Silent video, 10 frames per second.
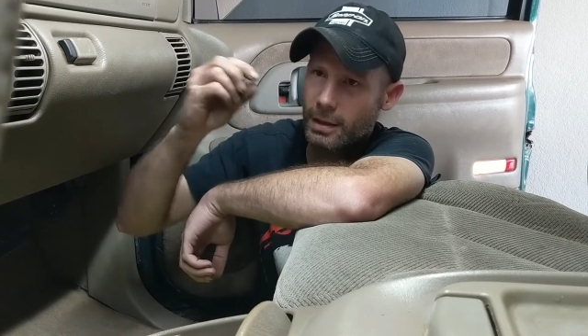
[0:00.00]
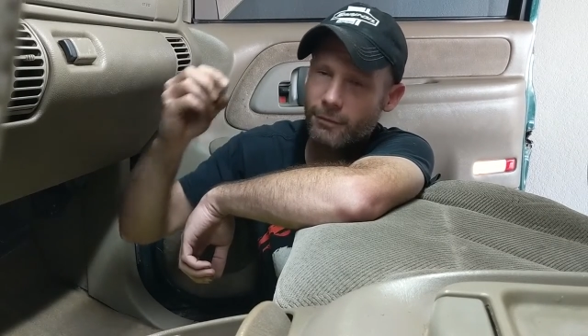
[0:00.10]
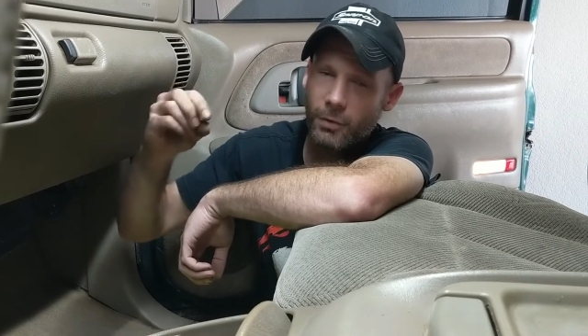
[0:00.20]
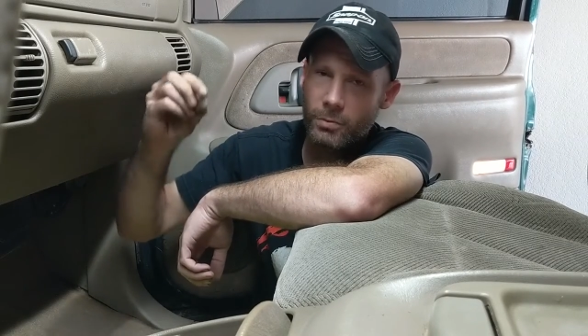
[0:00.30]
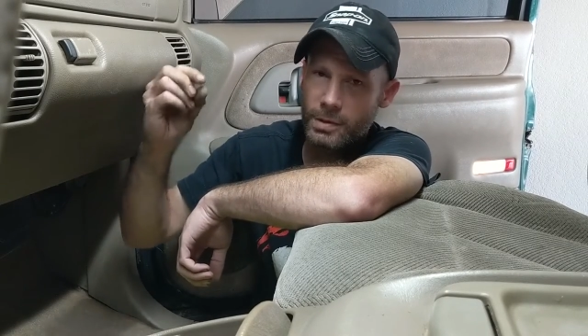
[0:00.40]
like
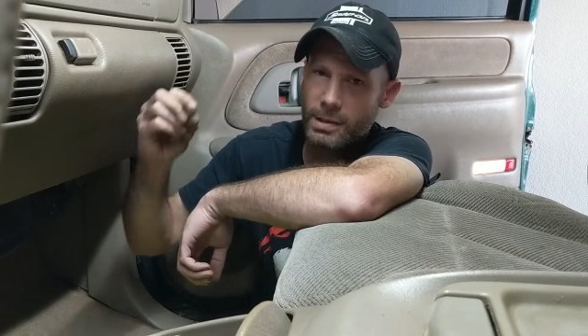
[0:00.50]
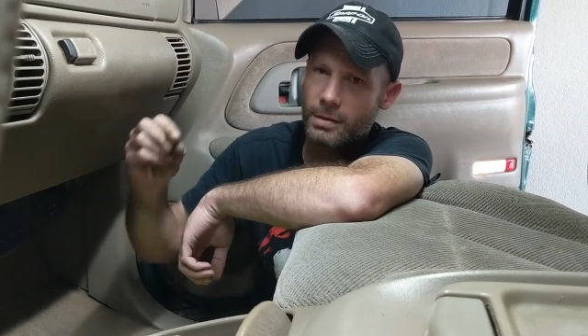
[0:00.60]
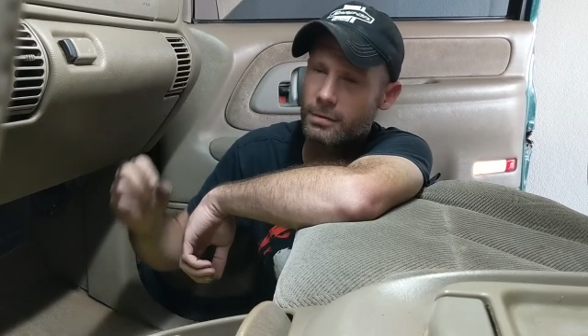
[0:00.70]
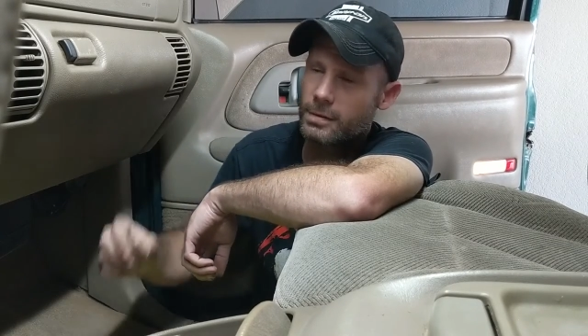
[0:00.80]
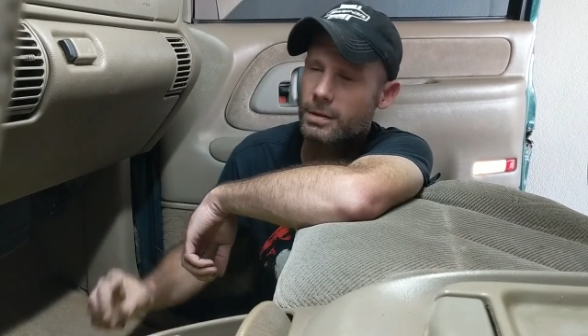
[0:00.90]
foam
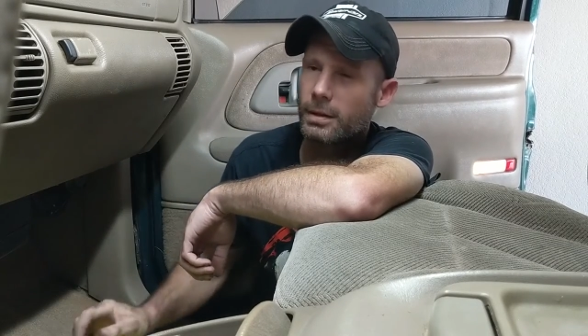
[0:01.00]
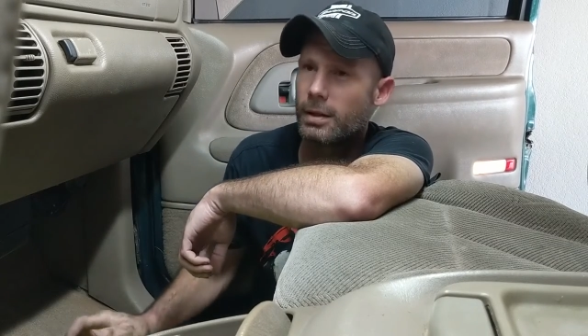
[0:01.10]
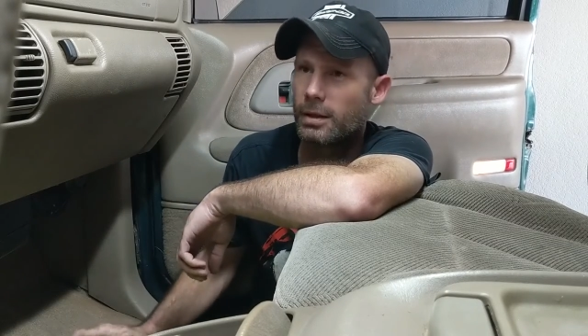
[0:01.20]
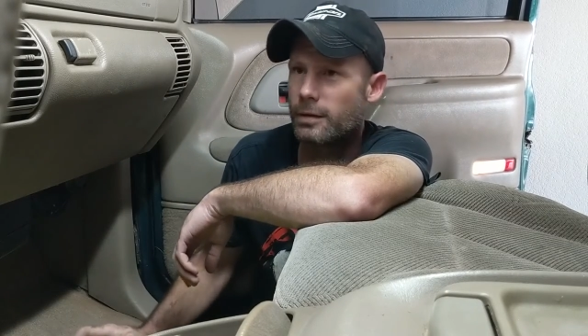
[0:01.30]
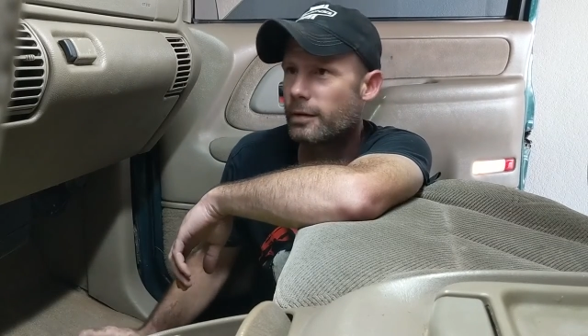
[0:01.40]
seals
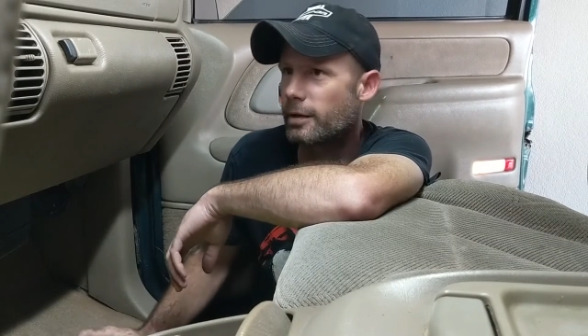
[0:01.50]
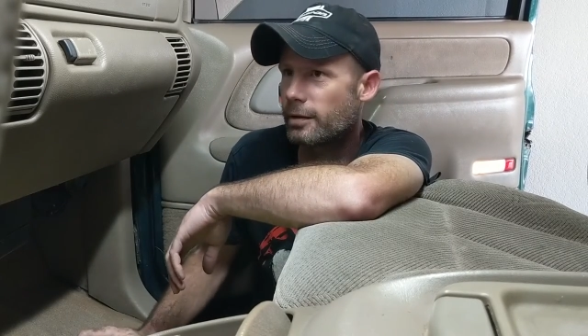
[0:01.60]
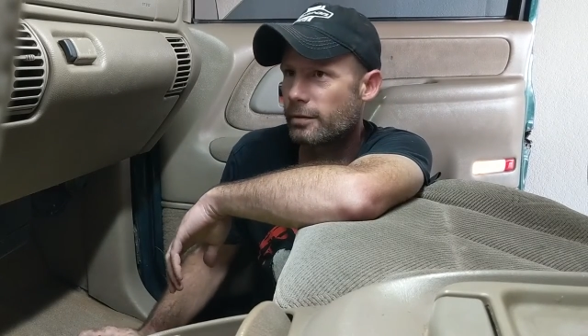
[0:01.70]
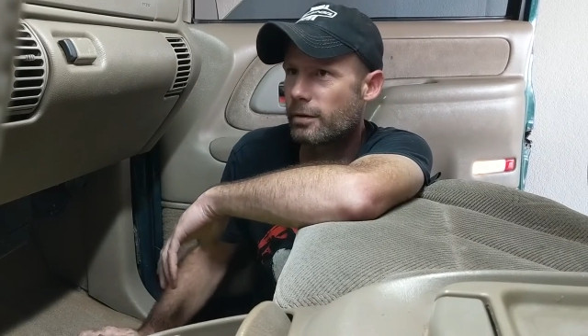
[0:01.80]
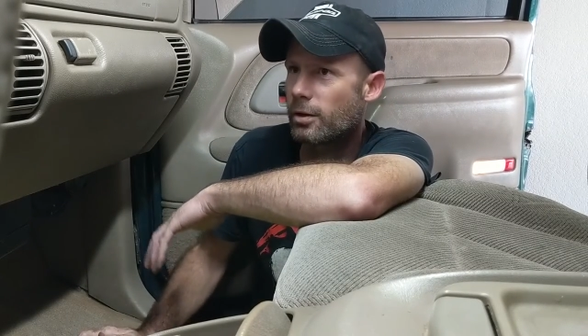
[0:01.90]

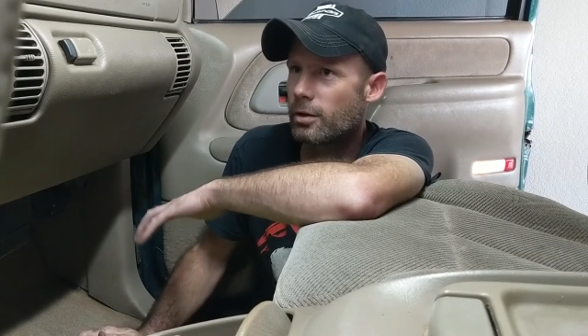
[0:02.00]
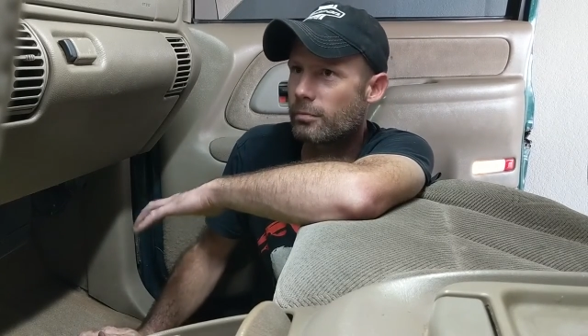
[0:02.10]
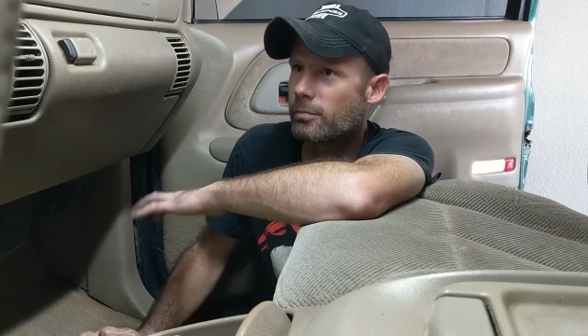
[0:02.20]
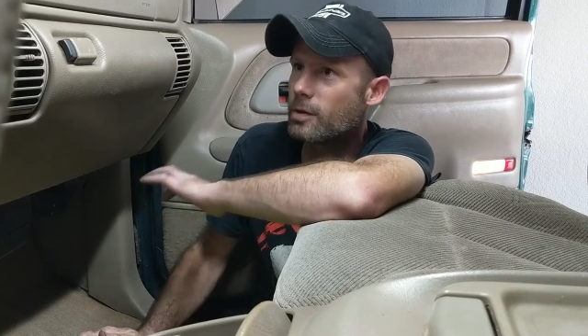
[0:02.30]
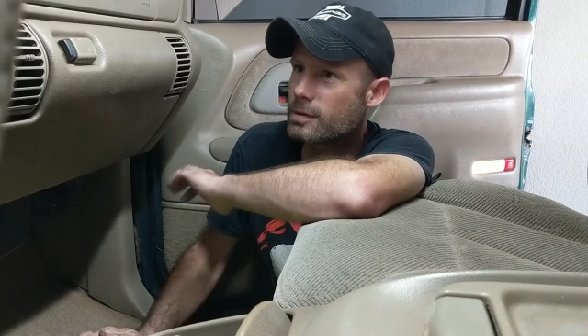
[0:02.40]
that are
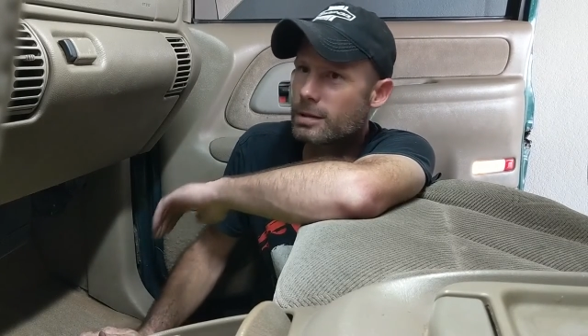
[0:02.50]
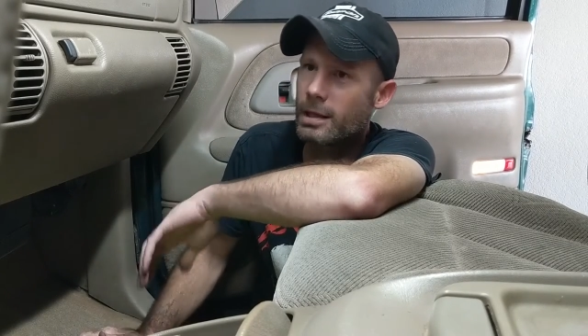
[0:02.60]
most